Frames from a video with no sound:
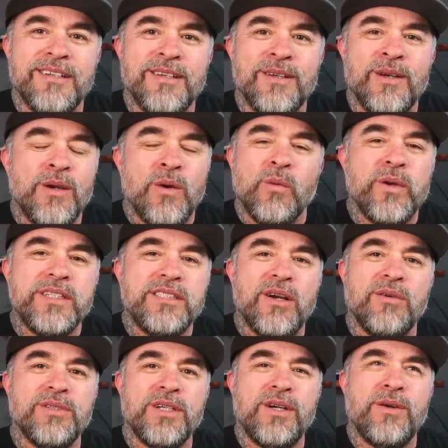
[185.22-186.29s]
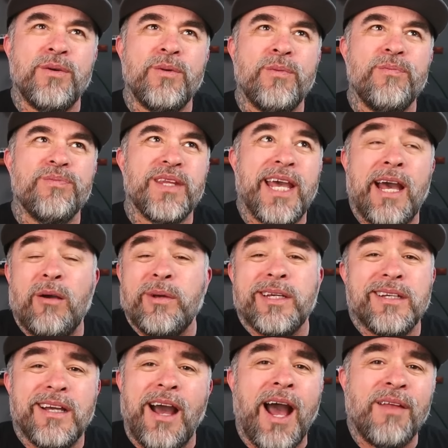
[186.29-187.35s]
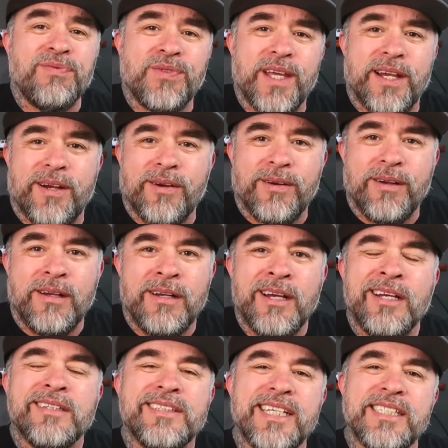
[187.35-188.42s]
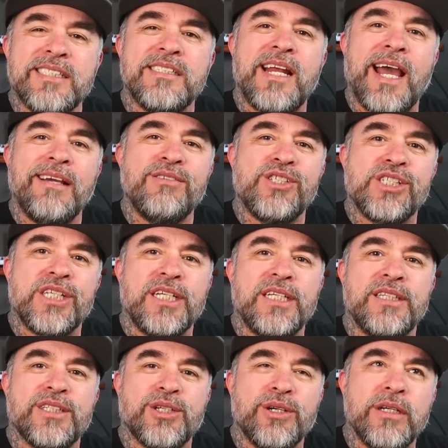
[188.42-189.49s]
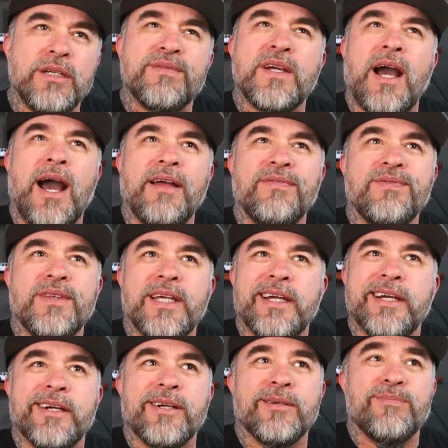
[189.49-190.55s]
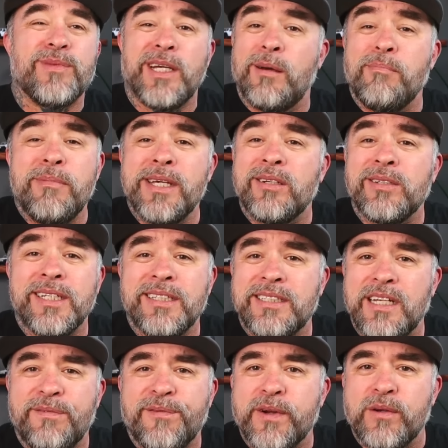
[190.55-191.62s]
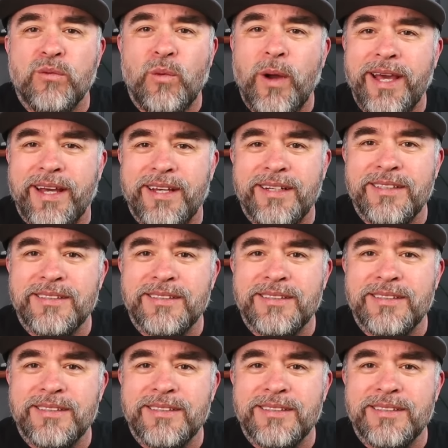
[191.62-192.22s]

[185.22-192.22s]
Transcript: We don't know how it got there. This knife sheath could have gotten there a million different ways.